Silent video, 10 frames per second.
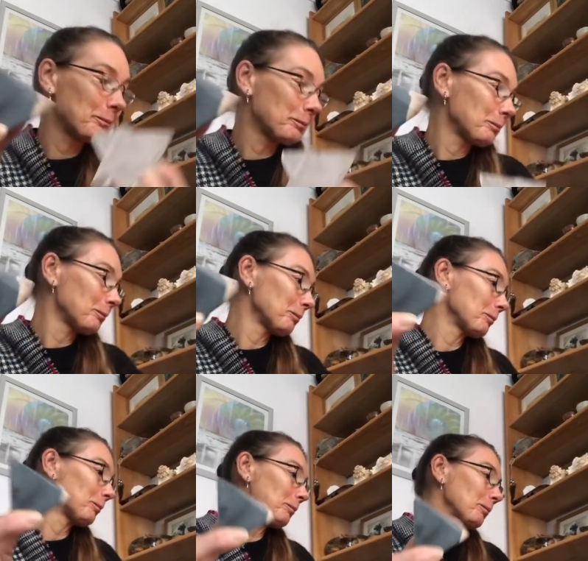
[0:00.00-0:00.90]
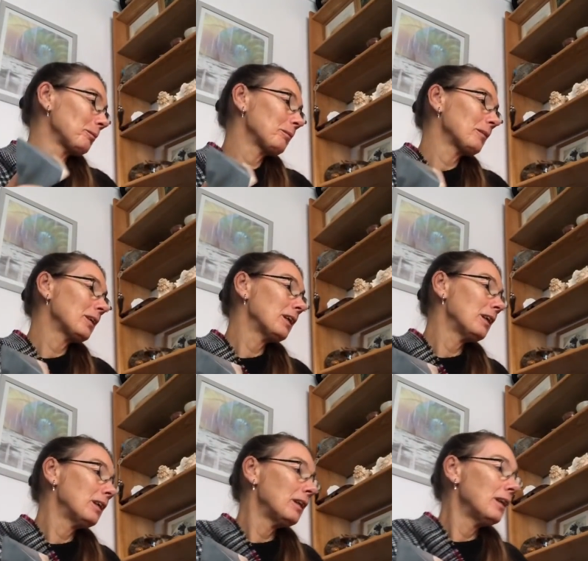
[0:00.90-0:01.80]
Nobody speaks.